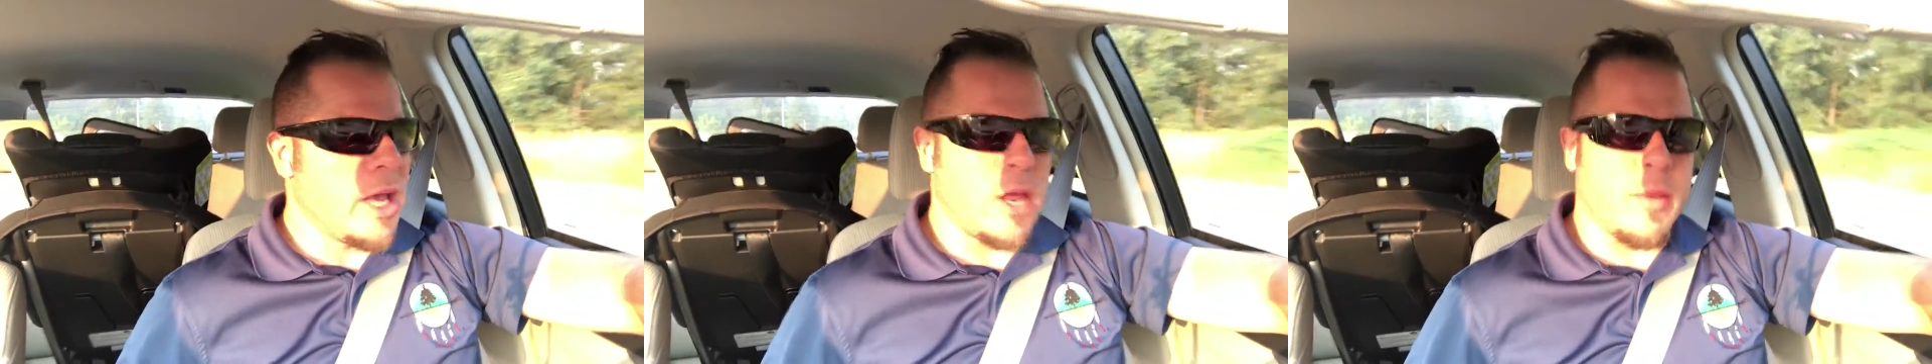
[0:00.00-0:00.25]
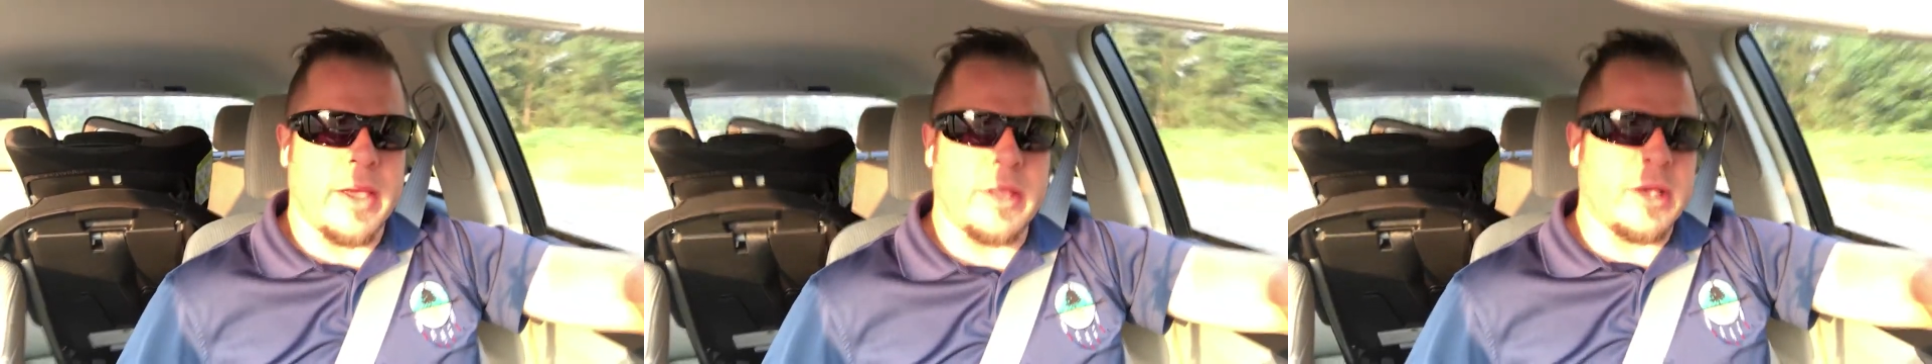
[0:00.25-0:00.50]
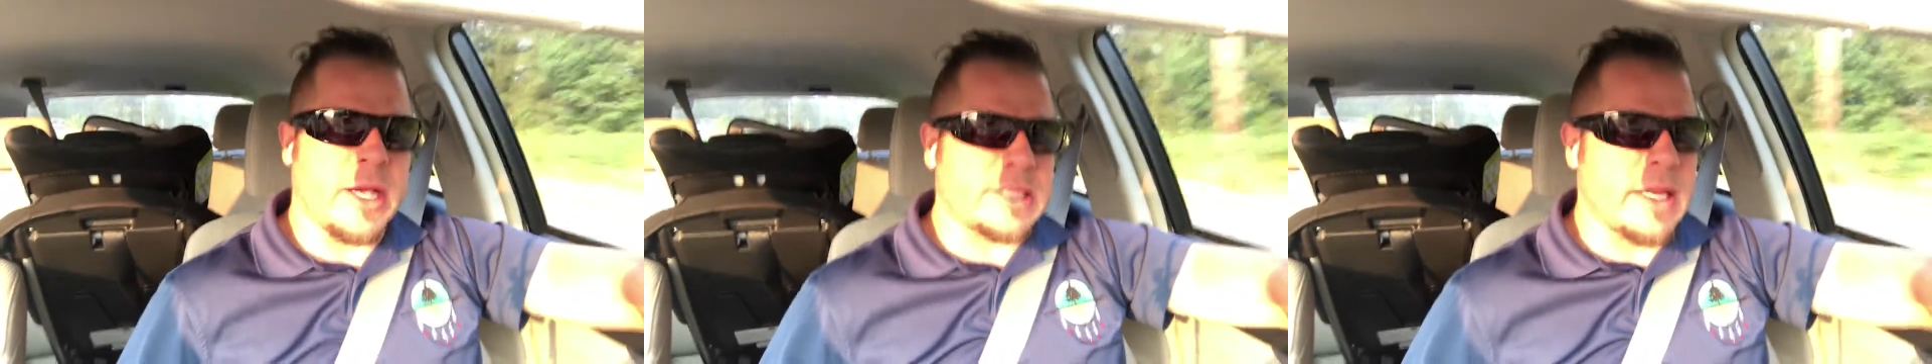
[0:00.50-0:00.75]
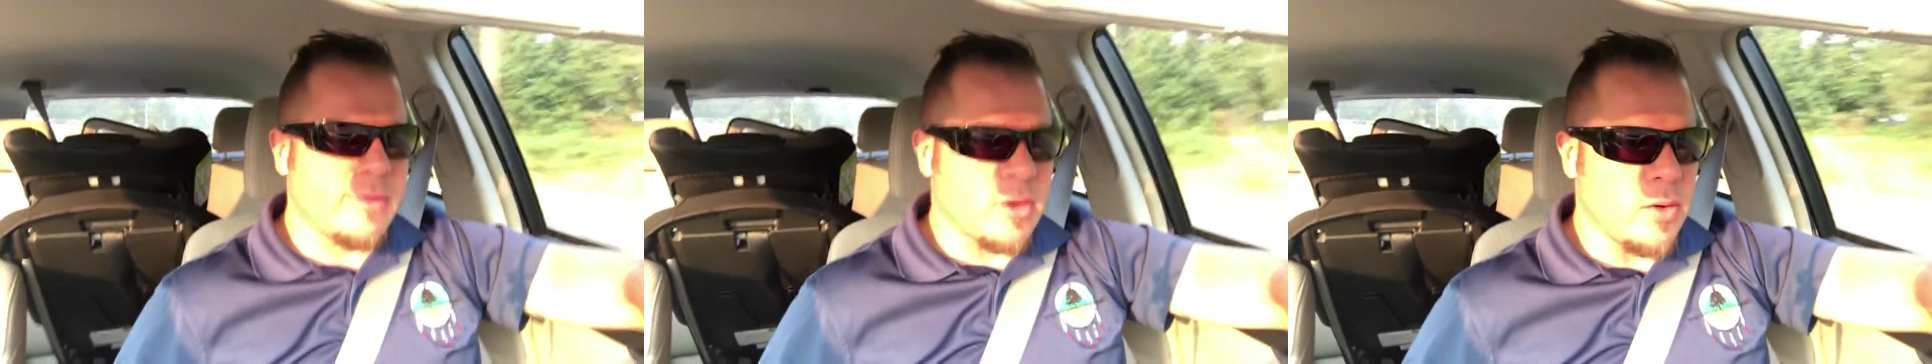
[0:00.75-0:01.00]
anyway, you
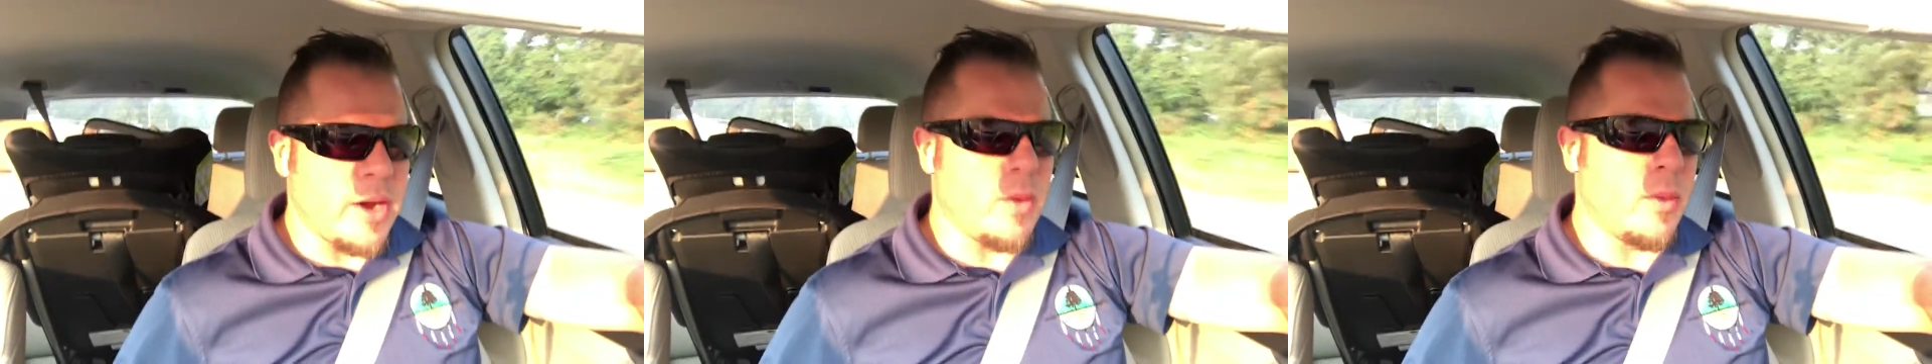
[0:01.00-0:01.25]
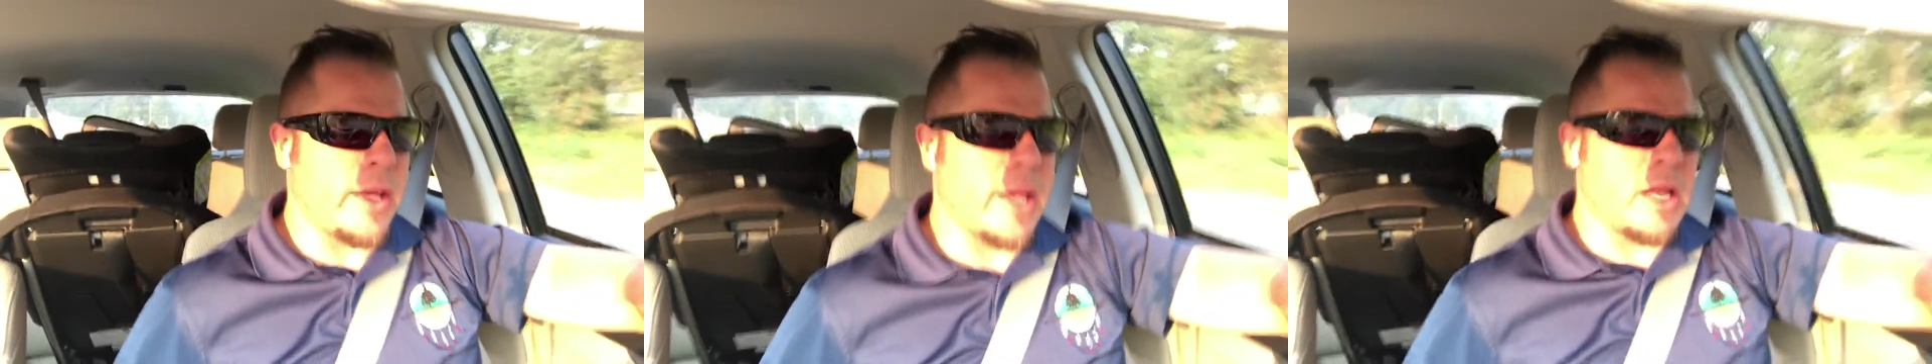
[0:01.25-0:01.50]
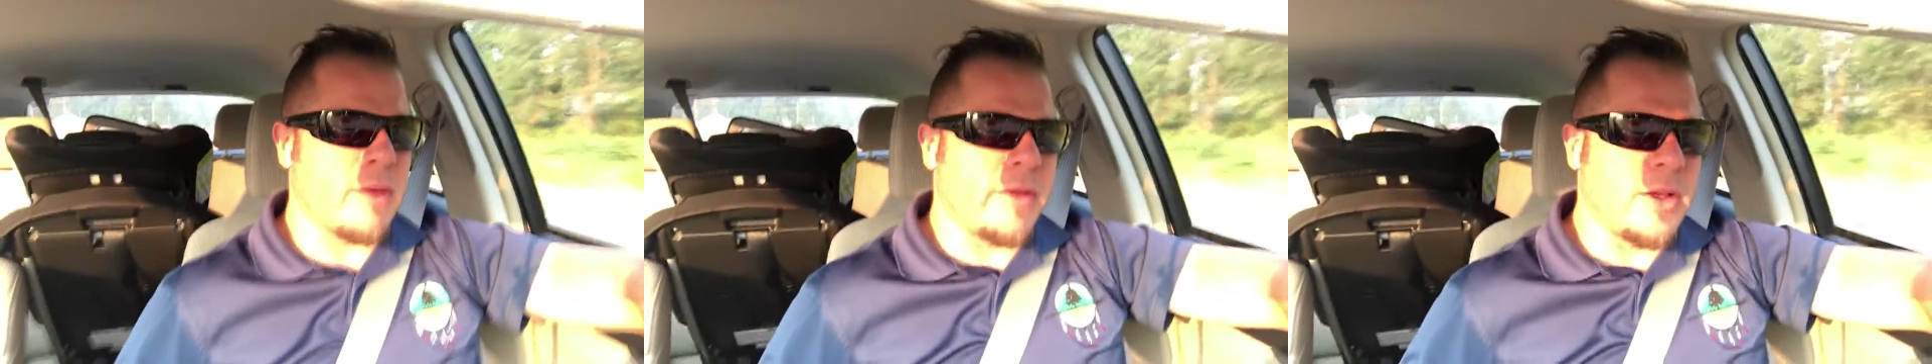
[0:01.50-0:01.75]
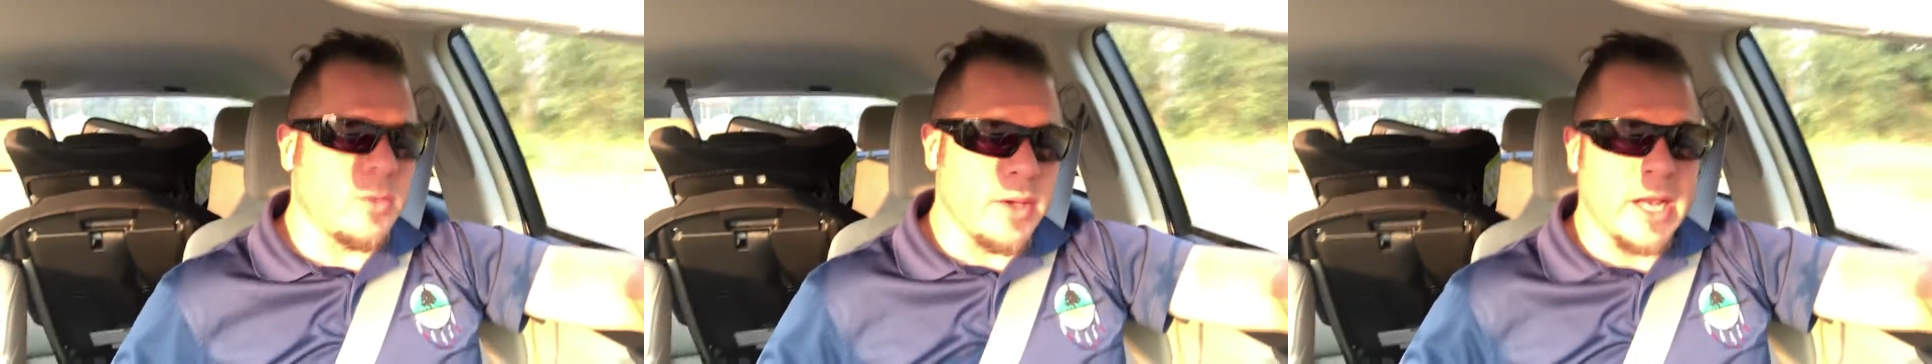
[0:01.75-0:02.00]
guys have a great weekend. If
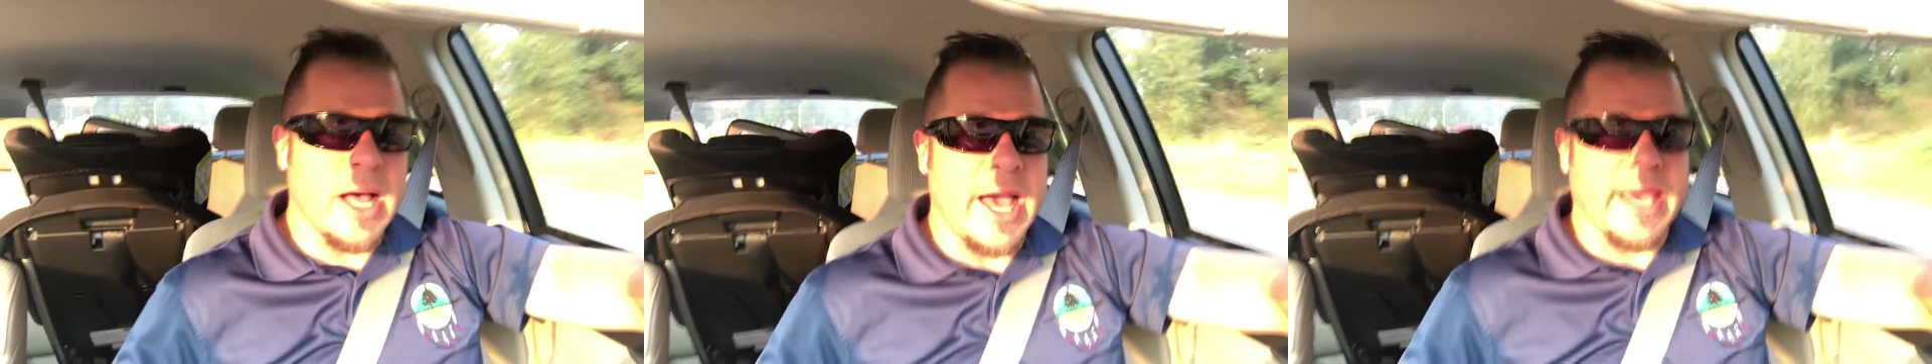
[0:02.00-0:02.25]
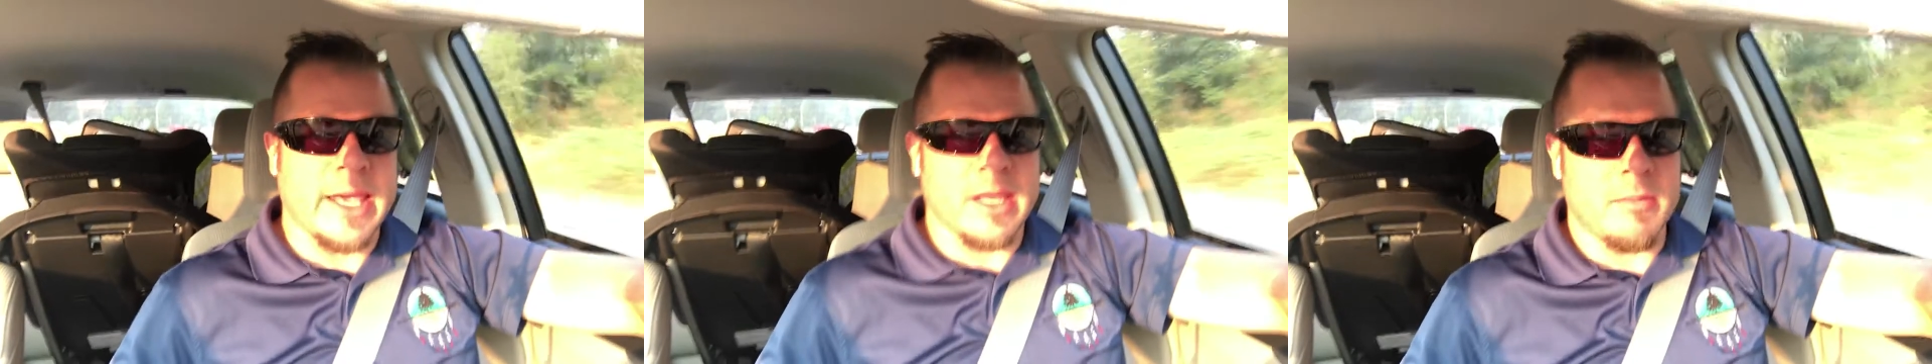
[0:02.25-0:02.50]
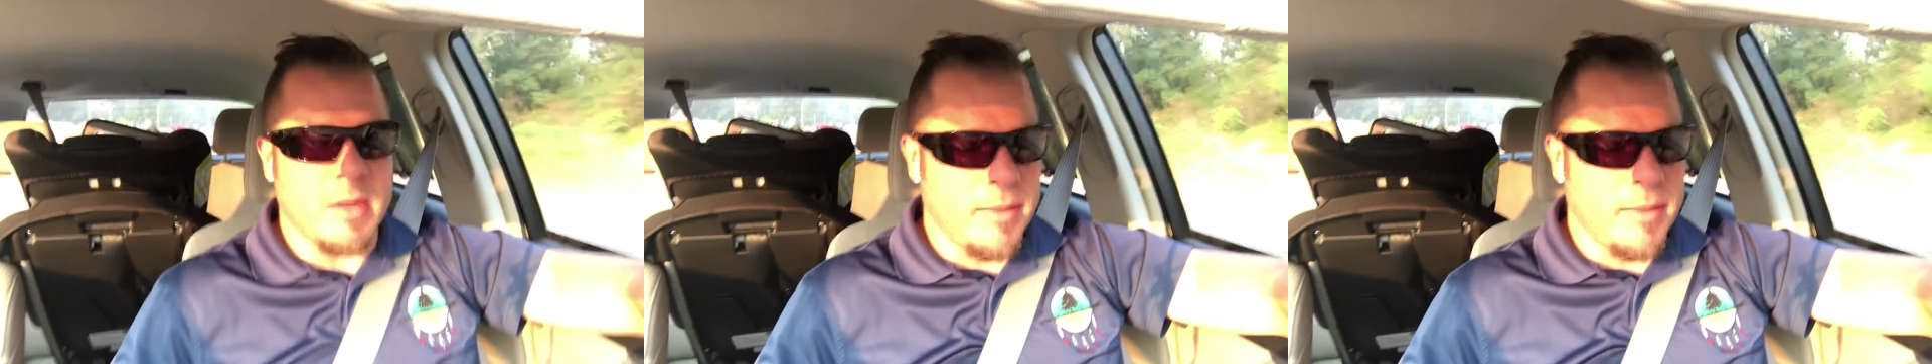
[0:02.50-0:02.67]
I do get a hike in,